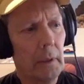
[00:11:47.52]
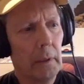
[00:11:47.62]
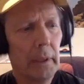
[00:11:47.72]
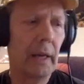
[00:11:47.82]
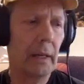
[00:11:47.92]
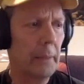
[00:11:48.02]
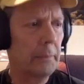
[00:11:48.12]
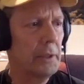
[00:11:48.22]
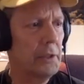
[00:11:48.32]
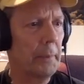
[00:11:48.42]
yeah, and that
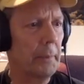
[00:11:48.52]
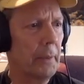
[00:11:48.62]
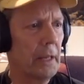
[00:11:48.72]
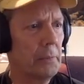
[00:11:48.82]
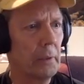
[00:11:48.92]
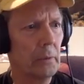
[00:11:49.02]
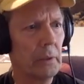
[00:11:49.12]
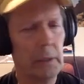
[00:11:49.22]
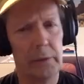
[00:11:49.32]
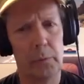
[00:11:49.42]
brings up your price point.
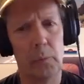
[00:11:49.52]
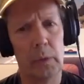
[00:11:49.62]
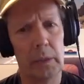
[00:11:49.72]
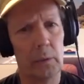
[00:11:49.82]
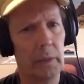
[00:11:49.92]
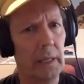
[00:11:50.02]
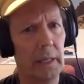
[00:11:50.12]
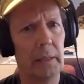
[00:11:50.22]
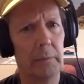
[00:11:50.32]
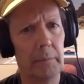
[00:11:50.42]
It's
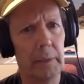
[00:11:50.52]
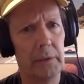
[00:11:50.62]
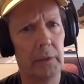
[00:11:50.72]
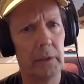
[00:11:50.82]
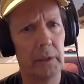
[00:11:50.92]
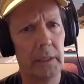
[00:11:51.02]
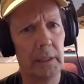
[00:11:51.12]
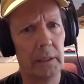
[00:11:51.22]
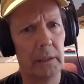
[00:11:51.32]
109 basically.